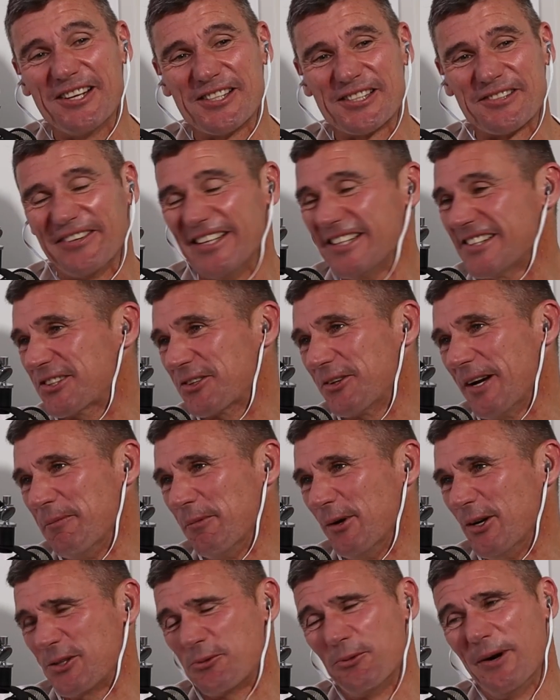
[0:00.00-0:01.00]
of Instagram where
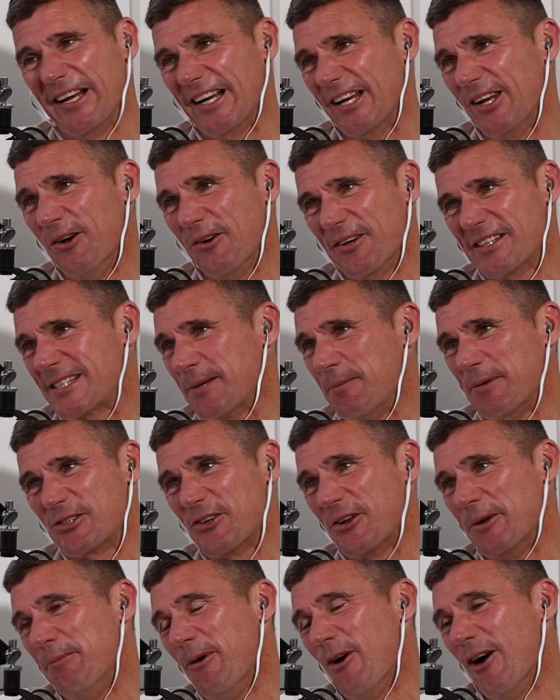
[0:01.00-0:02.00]
he's running along and someone's on a
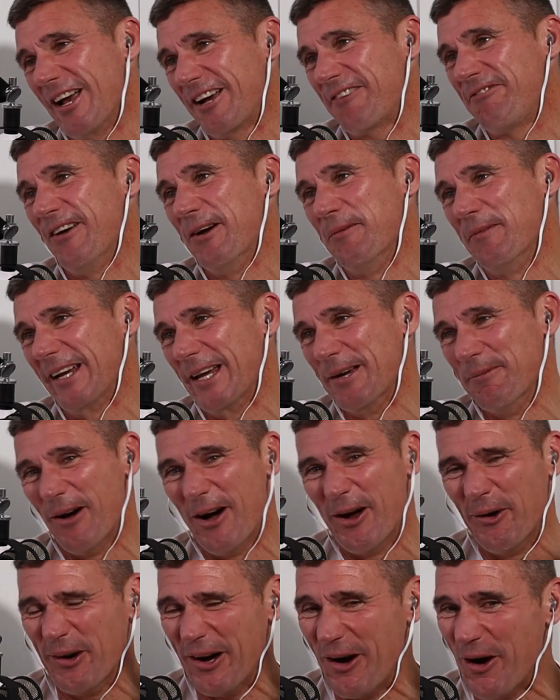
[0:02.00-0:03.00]
bike filming him.
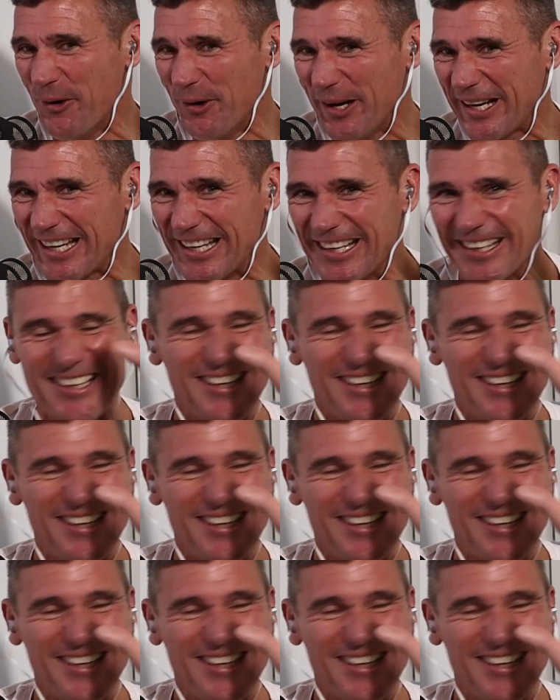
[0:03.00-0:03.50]
I reckon